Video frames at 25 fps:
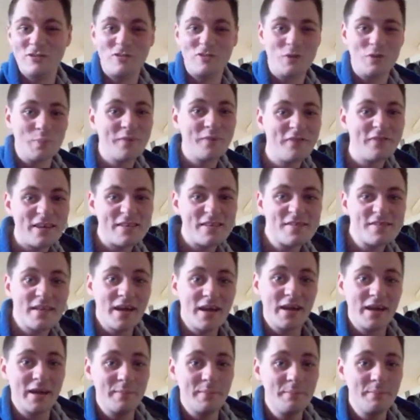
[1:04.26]
super fast
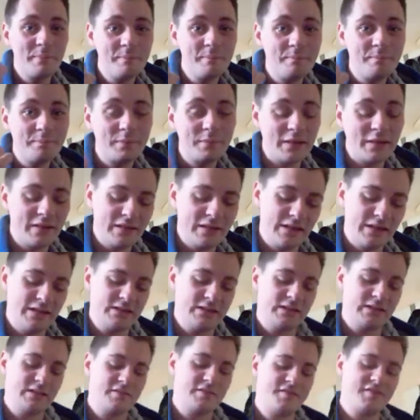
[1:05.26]
time, like that.
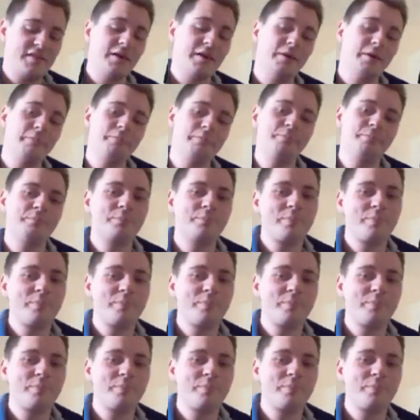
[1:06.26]
So,